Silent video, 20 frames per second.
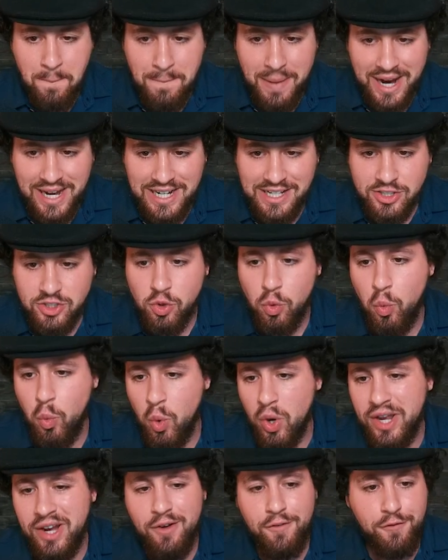minus
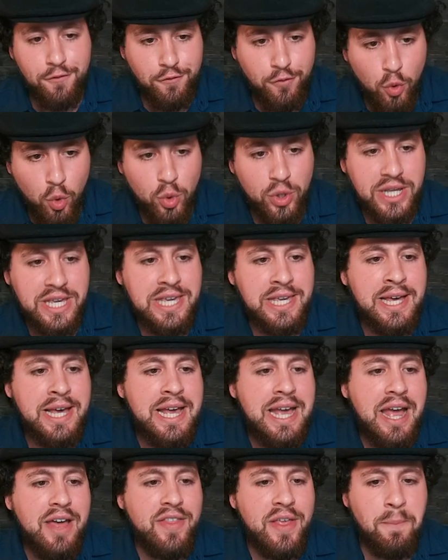140,
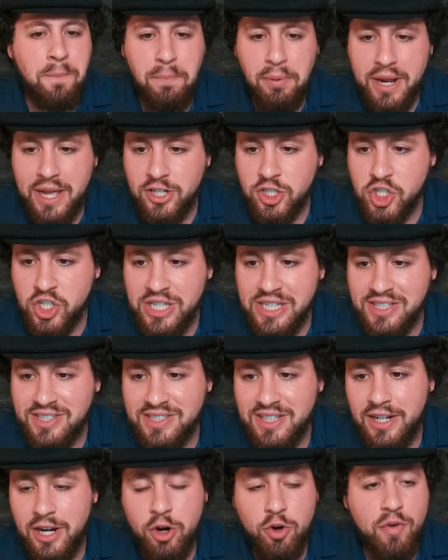and then Brzeski
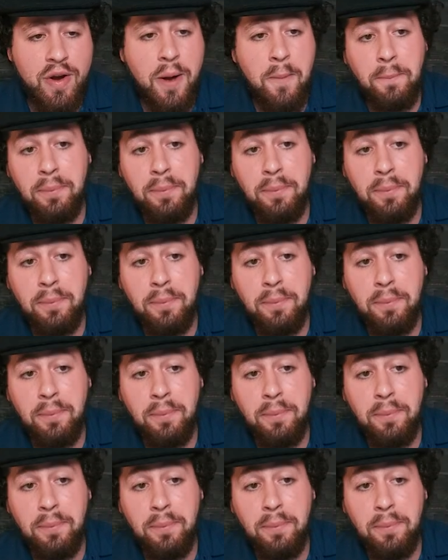sitting at around